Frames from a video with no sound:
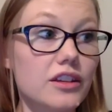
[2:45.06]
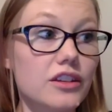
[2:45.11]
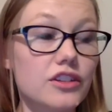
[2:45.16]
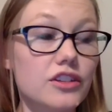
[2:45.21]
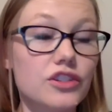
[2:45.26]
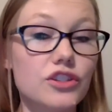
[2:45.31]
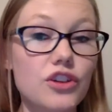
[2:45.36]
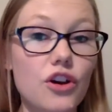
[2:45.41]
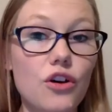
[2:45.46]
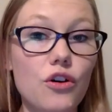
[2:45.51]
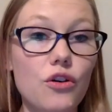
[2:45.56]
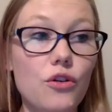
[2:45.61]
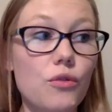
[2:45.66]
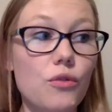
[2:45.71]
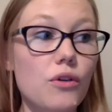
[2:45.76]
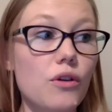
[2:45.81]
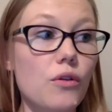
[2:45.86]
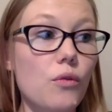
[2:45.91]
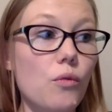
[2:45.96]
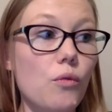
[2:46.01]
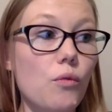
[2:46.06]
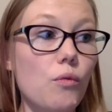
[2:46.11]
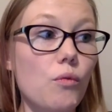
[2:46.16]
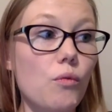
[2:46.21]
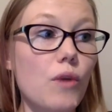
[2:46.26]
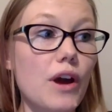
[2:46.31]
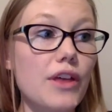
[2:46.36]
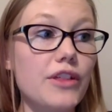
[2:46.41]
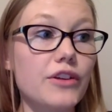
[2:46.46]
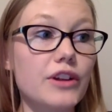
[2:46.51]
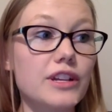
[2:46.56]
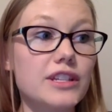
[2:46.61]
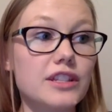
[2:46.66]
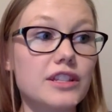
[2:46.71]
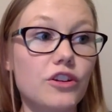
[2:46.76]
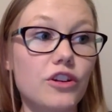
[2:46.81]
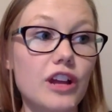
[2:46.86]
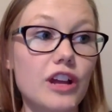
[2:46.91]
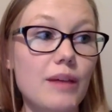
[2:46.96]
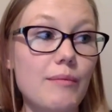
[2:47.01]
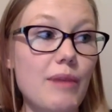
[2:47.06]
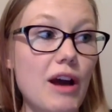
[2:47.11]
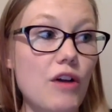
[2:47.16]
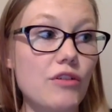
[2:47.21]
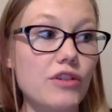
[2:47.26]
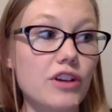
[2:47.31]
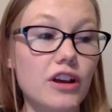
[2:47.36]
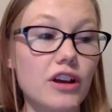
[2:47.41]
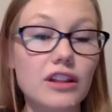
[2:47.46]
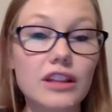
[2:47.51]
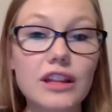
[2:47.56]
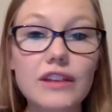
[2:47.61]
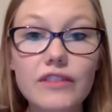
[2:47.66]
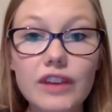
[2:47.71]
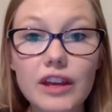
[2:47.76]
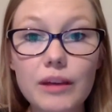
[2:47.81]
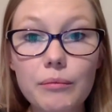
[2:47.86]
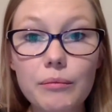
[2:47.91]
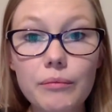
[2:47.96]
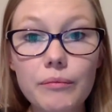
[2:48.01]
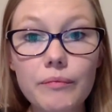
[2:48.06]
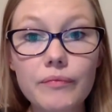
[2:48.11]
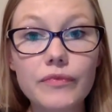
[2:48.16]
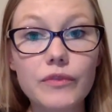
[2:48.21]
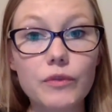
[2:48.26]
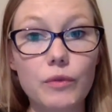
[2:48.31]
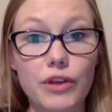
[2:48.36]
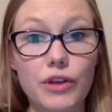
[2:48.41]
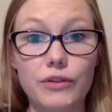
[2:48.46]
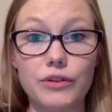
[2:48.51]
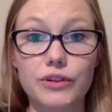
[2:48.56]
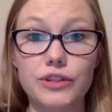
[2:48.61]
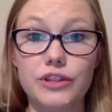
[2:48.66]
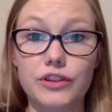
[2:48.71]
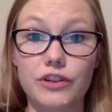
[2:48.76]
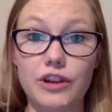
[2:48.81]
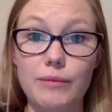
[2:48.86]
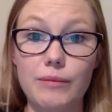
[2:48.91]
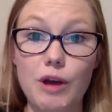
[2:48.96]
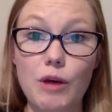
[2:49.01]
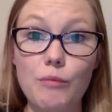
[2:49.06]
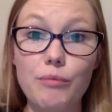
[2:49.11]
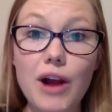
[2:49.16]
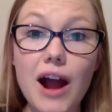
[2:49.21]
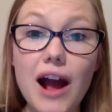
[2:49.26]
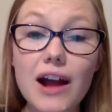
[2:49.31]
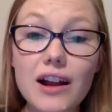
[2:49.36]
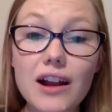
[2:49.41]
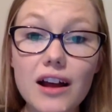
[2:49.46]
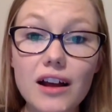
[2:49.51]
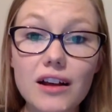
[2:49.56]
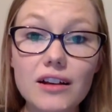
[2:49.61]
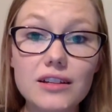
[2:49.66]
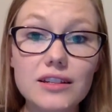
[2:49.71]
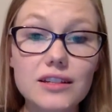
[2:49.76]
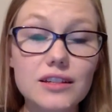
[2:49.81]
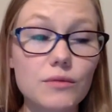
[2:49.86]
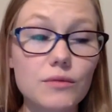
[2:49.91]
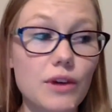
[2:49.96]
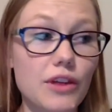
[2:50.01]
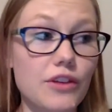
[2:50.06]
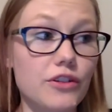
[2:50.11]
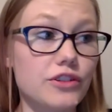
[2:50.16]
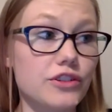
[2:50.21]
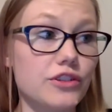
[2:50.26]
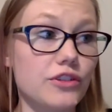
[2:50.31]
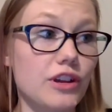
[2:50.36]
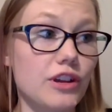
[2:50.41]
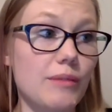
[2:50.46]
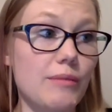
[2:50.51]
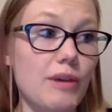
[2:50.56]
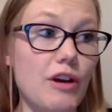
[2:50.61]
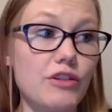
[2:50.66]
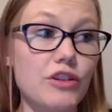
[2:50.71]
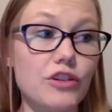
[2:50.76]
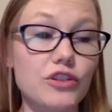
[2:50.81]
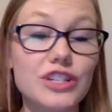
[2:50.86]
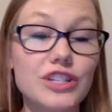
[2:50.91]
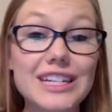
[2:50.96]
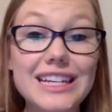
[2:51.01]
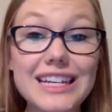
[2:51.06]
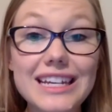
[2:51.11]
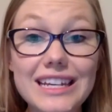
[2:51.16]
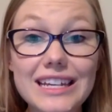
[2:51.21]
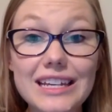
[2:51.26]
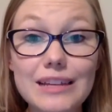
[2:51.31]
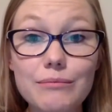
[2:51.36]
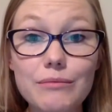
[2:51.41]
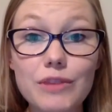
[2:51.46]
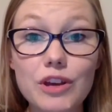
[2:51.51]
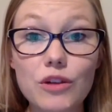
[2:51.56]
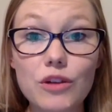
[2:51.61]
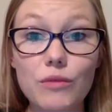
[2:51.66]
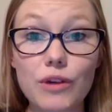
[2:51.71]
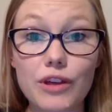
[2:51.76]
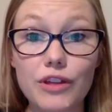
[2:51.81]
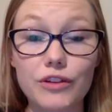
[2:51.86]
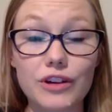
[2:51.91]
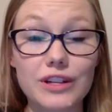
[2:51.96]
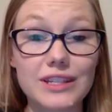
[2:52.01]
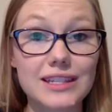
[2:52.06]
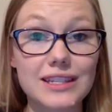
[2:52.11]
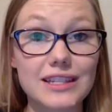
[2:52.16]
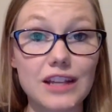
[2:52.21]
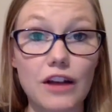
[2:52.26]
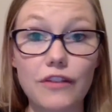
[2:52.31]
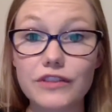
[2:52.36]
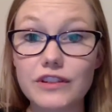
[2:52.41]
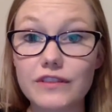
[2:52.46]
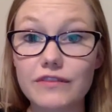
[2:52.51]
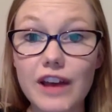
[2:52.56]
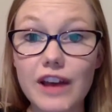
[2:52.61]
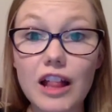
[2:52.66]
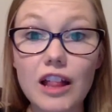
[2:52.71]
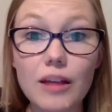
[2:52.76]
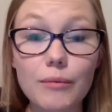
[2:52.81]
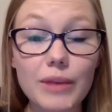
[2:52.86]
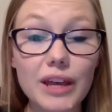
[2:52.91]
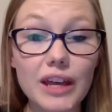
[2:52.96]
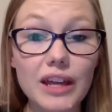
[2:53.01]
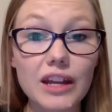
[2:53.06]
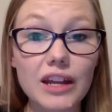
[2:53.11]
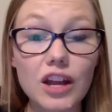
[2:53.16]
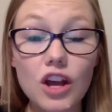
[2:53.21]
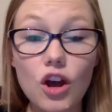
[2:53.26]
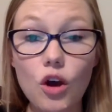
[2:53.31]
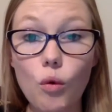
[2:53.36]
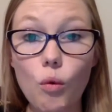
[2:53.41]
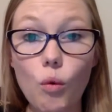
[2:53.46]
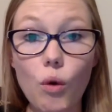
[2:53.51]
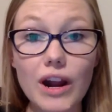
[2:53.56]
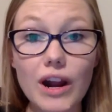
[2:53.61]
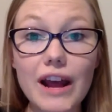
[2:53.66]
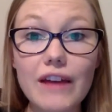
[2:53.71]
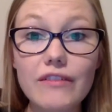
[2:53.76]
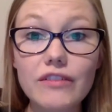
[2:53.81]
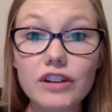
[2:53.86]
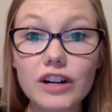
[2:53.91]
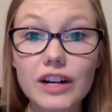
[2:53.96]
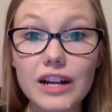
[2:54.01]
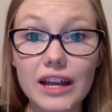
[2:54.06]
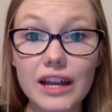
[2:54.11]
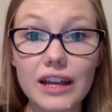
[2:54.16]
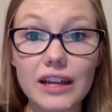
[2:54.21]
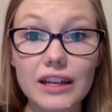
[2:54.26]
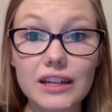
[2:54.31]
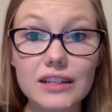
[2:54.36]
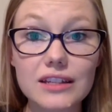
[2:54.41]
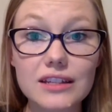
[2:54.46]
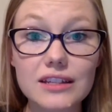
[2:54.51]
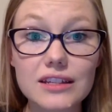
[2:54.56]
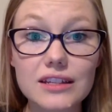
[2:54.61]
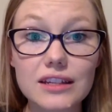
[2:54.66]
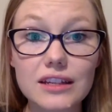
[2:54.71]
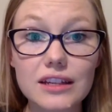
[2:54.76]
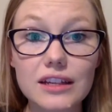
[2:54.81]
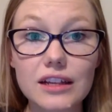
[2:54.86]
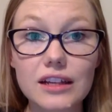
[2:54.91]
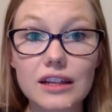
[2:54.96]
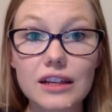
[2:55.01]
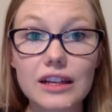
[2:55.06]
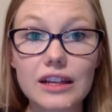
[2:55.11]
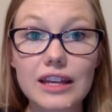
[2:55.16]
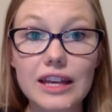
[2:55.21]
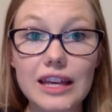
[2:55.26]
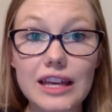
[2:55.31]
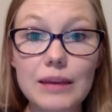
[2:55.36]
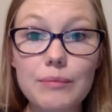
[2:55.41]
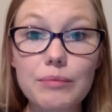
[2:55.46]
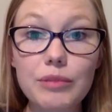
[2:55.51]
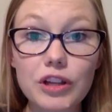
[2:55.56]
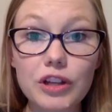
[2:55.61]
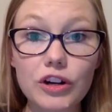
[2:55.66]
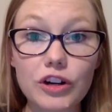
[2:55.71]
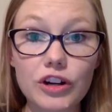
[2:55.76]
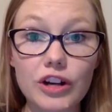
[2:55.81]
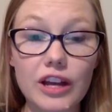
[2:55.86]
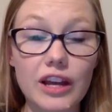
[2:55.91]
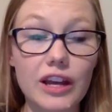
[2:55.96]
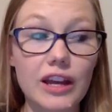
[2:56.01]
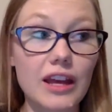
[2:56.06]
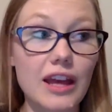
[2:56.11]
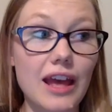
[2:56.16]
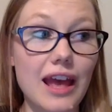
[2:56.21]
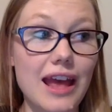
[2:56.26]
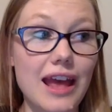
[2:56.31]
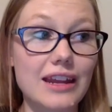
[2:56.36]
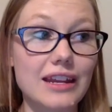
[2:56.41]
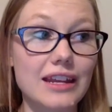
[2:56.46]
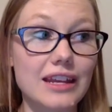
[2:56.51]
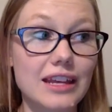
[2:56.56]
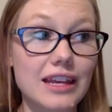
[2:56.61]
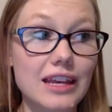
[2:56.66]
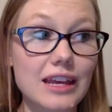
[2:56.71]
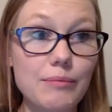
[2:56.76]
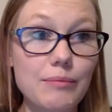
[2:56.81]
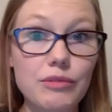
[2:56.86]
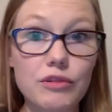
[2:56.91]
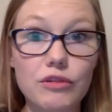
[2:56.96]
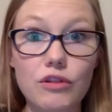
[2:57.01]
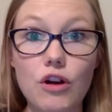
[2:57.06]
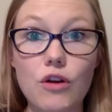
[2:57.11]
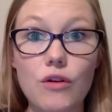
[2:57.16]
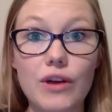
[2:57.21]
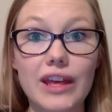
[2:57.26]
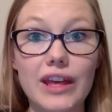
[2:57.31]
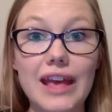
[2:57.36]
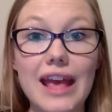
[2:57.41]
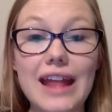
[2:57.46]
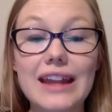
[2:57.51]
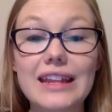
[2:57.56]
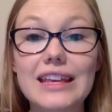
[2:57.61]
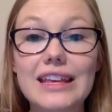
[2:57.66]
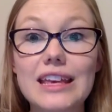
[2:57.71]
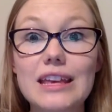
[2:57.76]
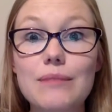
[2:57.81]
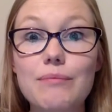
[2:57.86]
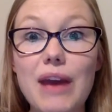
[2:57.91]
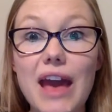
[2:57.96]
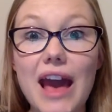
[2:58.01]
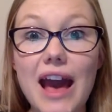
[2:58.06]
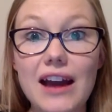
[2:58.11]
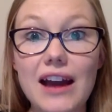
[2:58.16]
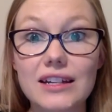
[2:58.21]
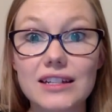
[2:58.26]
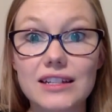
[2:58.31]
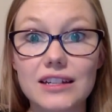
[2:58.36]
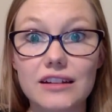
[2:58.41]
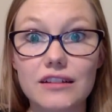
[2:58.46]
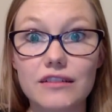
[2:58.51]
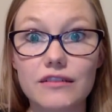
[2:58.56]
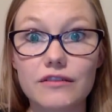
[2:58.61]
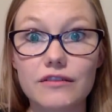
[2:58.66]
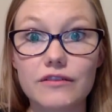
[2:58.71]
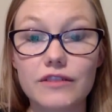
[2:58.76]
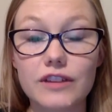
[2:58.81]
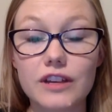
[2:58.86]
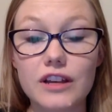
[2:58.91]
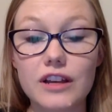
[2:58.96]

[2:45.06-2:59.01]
So whether it's learning about Young Living, whether it's learning about products, whether it's learning about your team, whether it's self-development, whatever it is, keep learning and keep growing and keep active.